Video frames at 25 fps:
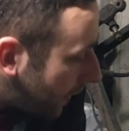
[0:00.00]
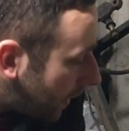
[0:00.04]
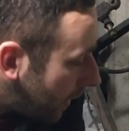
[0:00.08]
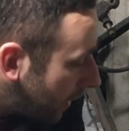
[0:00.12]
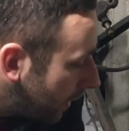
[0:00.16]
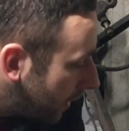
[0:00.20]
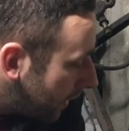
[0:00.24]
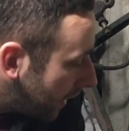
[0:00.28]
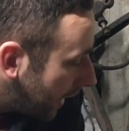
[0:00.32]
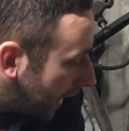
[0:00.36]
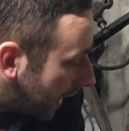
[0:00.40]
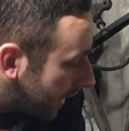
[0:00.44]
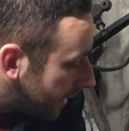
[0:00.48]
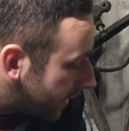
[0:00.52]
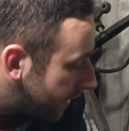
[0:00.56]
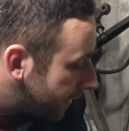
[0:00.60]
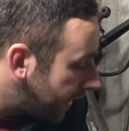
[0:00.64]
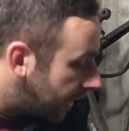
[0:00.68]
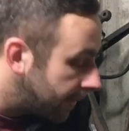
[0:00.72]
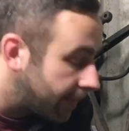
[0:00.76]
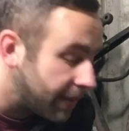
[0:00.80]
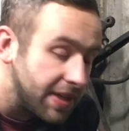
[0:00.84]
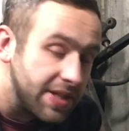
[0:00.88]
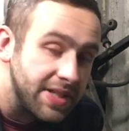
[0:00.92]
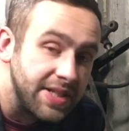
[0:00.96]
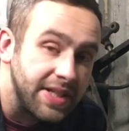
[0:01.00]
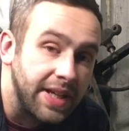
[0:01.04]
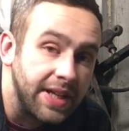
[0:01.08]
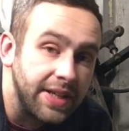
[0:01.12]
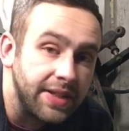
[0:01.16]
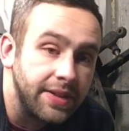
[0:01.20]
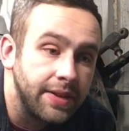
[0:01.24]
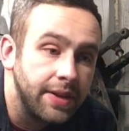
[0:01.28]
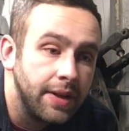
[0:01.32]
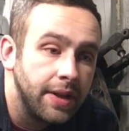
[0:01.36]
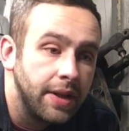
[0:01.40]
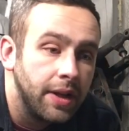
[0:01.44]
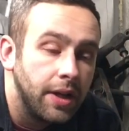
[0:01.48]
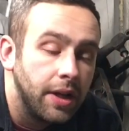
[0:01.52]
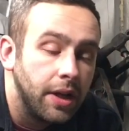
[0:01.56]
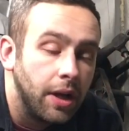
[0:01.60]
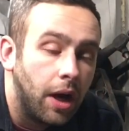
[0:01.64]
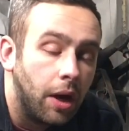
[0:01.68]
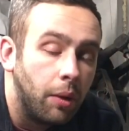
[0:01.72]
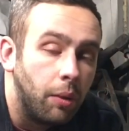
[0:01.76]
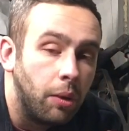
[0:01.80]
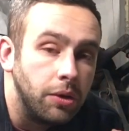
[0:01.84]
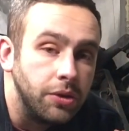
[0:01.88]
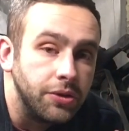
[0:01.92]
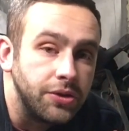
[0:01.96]
Yeah, that being said,
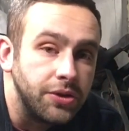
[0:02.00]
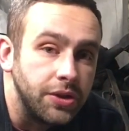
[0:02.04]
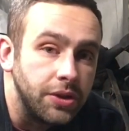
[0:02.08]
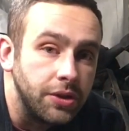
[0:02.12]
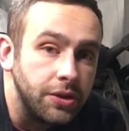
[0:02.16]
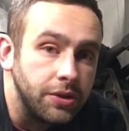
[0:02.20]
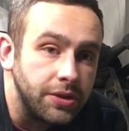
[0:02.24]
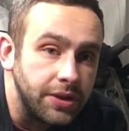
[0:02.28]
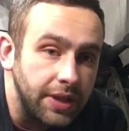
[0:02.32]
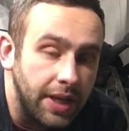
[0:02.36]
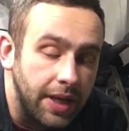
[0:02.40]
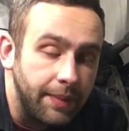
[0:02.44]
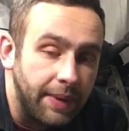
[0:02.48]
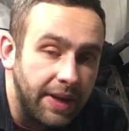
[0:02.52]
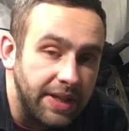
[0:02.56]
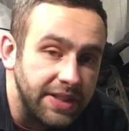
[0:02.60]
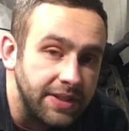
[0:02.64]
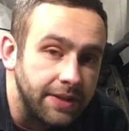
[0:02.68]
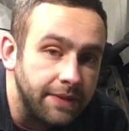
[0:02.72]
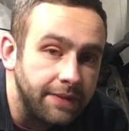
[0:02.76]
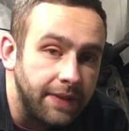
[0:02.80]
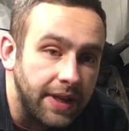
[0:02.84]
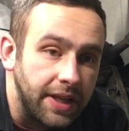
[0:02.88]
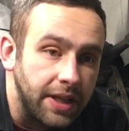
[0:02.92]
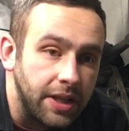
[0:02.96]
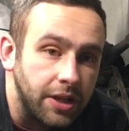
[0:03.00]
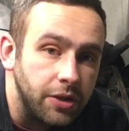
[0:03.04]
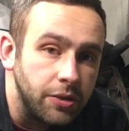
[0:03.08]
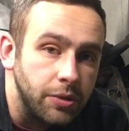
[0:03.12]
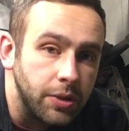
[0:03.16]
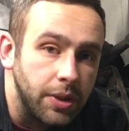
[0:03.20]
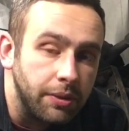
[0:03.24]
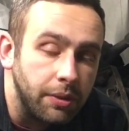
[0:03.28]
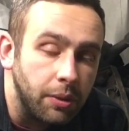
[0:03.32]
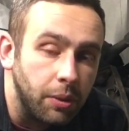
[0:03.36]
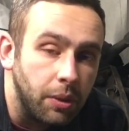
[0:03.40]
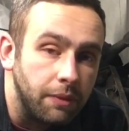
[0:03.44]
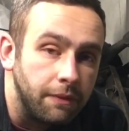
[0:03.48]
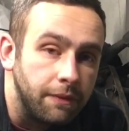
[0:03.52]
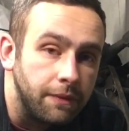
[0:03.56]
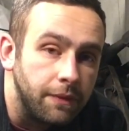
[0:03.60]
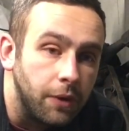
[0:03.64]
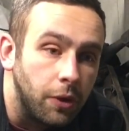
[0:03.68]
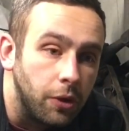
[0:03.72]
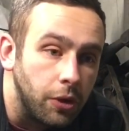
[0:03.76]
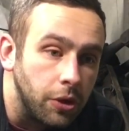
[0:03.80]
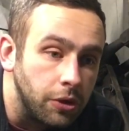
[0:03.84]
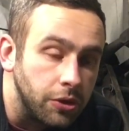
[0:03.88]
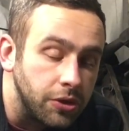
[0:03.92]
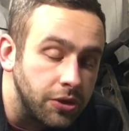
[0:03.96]
I want to say a massive thank you to everyone
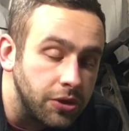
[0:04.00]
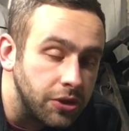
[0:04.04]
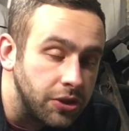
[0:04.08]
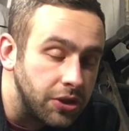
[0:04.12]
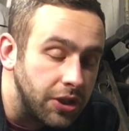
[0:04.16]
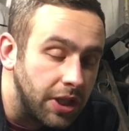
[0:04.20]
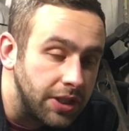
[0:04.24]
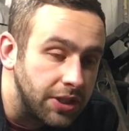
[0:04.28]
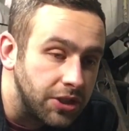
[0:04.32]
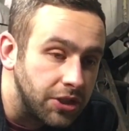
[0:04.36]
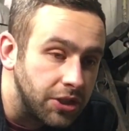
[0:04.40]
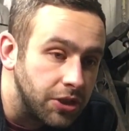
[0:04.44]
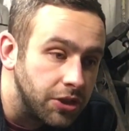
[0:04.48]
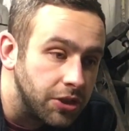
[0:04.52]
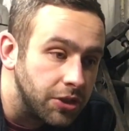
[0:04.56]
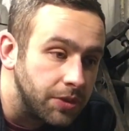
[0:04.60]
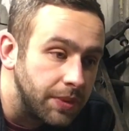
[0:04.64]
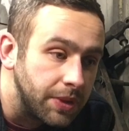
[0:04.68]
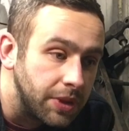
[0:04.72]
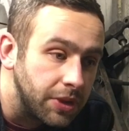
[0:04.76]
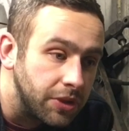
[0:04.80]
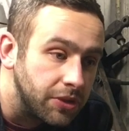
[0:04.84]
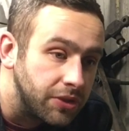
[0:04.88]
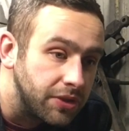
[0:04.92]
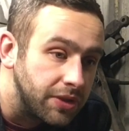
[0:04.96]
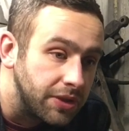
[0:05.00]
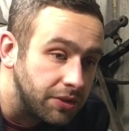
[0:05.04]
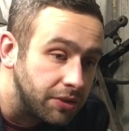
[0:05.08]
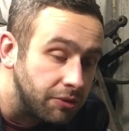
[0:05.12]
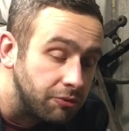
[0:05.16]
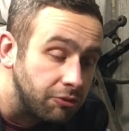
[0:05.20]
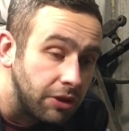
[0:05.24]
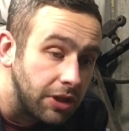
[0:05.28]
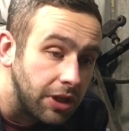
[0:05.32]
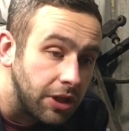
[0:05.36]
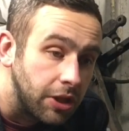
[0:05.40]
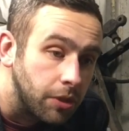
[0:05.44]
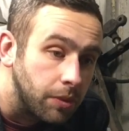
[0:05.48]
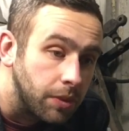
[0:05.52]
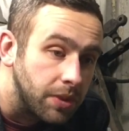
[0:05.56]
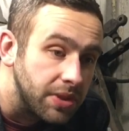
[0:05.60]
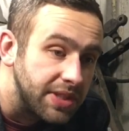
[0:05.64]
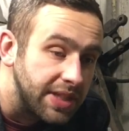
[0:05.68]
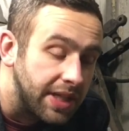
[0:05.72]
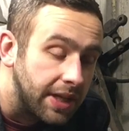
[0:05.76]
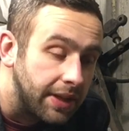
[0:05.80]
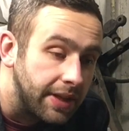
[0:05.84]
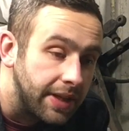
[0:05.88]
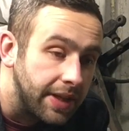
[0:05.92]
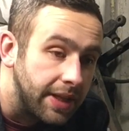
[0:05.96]
for your suggestions because there's some really good ones
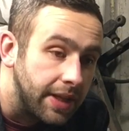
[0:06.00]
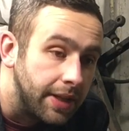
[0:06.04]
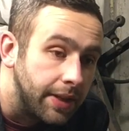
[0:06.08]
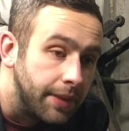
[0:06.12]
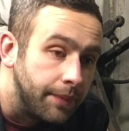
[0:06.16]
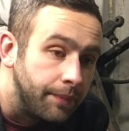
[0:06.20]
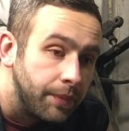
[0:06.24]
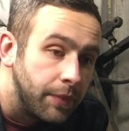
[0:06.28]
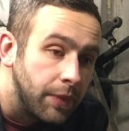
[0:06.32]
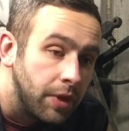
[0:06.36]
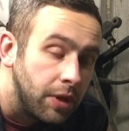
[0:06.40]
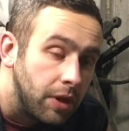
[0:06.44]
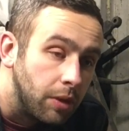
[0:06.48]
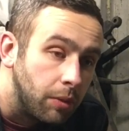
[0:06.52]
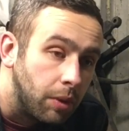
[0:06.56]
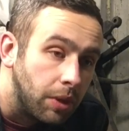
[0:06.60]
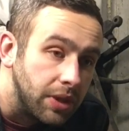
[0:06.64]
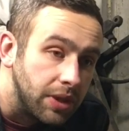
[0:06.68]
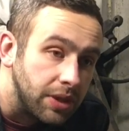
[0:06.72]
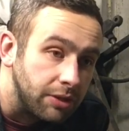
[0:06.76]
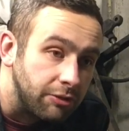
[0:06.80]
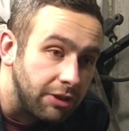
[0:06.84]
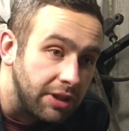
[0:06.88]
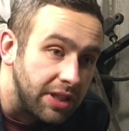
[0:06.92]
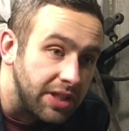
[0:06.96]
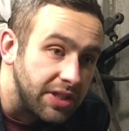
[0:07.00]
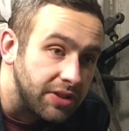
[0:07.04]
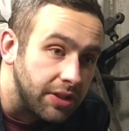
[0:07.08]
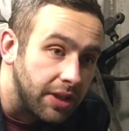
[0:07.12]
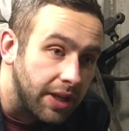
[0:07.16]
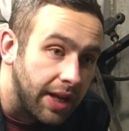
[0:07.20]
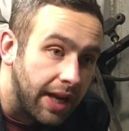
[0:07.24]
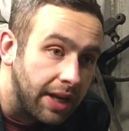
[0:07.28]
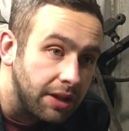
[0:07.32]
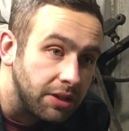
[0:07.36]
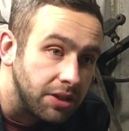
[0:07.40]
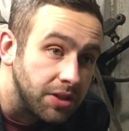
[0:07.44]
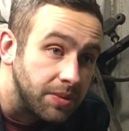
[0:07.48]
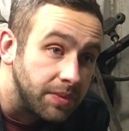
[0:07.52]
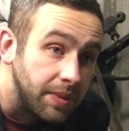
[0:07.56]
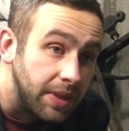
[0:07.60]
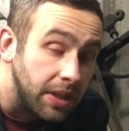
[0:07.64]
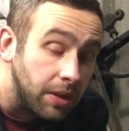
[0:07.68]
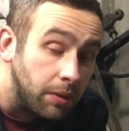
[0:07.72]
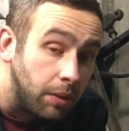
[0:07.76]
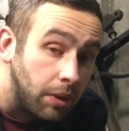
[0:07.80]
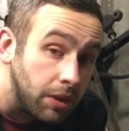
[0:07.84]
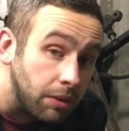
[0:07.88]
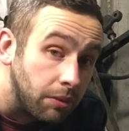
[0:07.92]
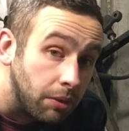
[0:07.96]
out there. The one that really stuck out to me
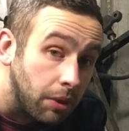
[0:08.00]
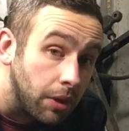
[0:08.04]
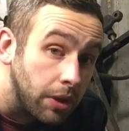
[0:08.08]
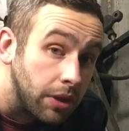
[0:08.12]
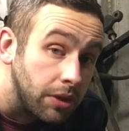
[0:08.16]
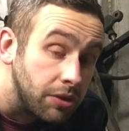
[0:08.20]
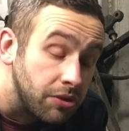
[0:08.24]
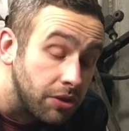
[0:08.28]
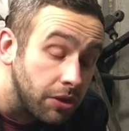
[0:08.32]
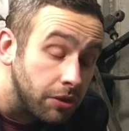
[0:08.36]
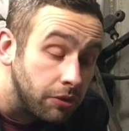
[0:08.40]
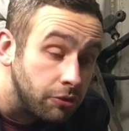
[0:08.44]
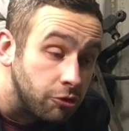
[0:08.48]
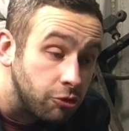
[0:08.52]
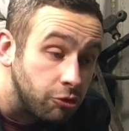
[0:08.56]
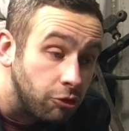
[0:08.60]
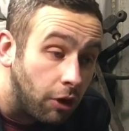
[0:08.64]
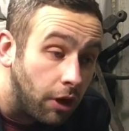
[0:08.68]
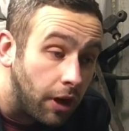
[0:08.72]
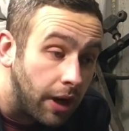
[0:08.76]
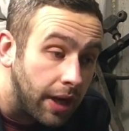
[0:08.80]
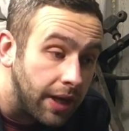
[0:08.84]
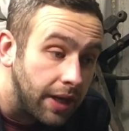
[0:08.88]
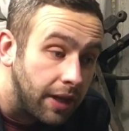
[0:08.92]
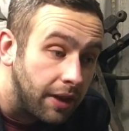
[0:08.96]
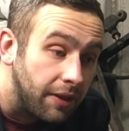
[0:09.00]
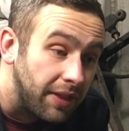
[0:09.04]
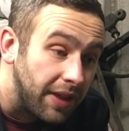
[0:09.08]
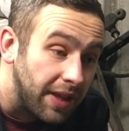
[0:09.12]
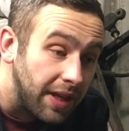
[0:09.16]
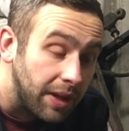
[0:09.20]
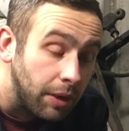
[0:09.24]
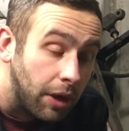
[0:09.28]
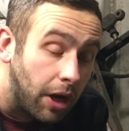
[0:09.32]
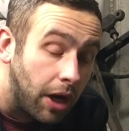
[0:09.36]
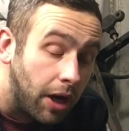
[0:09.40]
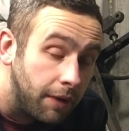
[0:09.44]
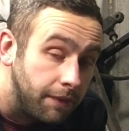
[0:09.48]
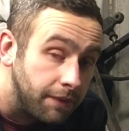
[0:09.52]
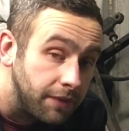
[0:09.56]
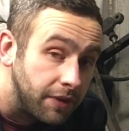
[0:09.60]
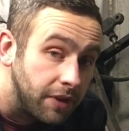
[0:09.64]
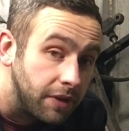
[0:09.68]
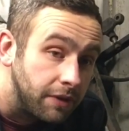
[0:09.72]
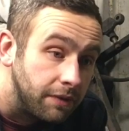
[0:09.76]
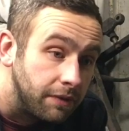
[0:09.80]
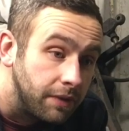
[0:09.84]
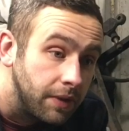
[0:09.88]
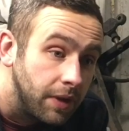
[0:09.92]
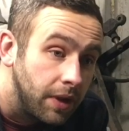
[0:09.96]
and the one I'm going to go and try, I think after
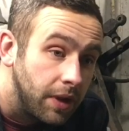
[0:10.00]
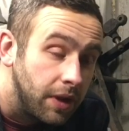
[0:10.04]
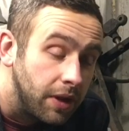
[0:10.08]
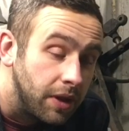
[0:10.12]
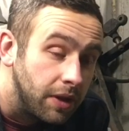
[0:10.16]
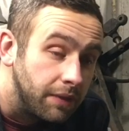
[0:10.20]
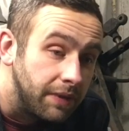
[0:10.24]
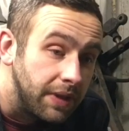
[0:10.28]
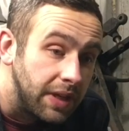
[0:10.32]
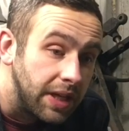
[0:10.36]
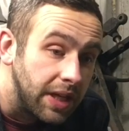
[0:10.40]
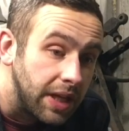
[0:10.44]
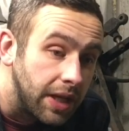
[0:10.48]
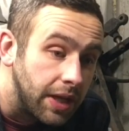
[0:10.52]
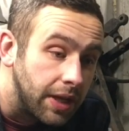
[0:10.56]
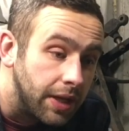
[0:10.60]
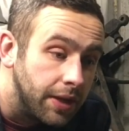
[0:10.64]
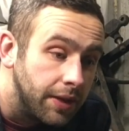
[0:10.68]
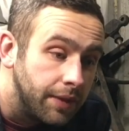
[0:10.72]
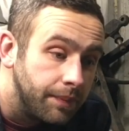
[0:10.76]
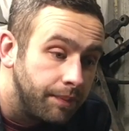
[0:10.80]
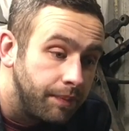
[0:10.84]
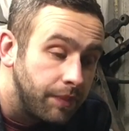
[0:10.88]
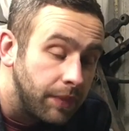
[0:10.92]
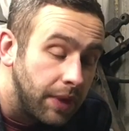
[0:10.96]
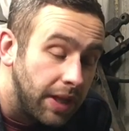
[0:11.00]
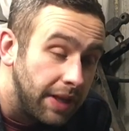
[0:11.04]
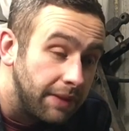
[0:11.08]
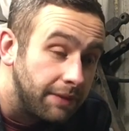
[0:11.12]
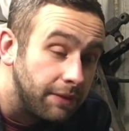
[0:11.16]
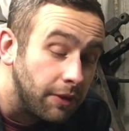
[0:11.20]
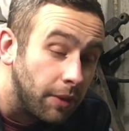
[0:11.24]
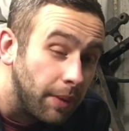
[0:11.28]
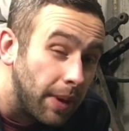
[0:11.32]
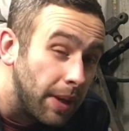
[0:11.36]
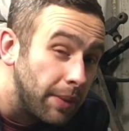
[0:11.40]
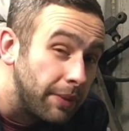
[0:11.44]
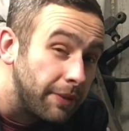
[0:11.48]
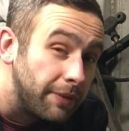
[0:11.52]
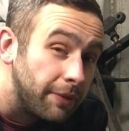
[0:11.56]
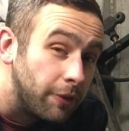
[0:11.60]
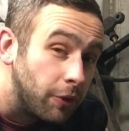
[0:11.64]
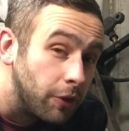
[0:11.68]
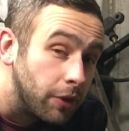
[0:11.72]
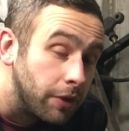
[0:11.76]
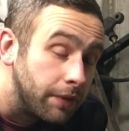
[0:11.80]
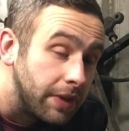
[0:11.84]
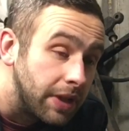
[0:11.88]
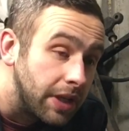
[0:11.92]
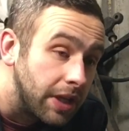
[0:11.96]
the vinegar, if not maybe
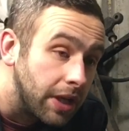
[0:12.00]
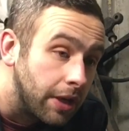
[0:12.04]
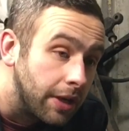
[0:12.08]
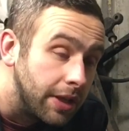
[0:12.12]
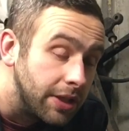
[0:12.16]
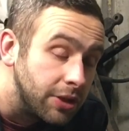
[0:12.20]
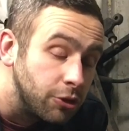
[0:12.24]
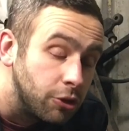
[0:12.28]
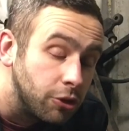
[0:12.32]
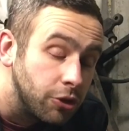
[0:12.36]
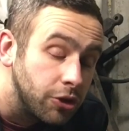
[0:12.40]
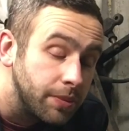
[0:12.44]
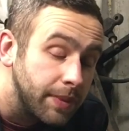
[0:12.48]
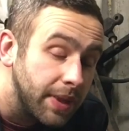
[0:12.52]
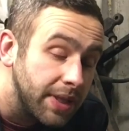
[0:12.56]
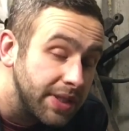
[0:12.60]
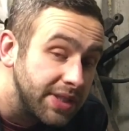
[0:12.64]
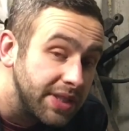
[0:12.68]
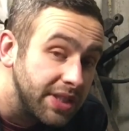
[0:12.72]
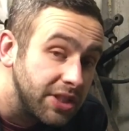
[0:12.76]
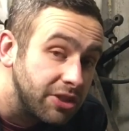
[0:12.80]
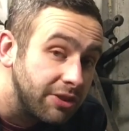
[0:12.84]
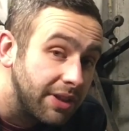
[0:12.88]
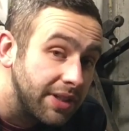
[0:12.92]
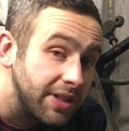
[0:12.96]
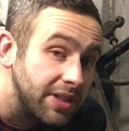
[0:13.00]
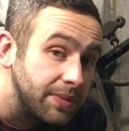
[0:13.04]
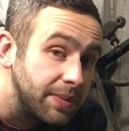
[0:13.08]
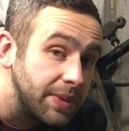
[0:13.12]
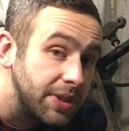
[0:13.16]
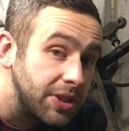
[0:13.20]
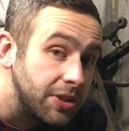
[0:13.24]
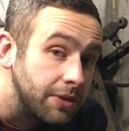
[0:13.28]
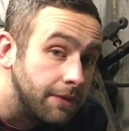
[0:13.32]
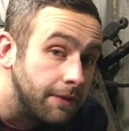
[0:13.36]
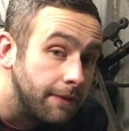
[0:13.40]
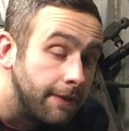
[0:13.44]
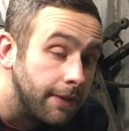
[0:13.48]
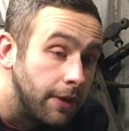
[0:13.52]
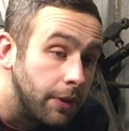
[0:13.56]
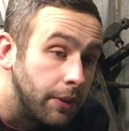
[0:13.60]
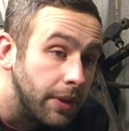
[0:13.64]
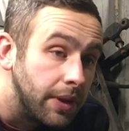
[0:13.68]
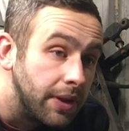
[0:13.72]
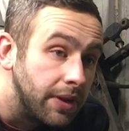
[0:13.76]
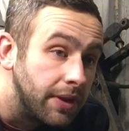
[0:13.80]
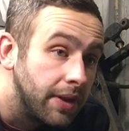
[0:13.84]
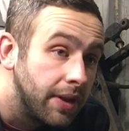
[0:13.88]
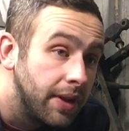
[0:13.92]
before the vinegar, is automatic transmission fluid.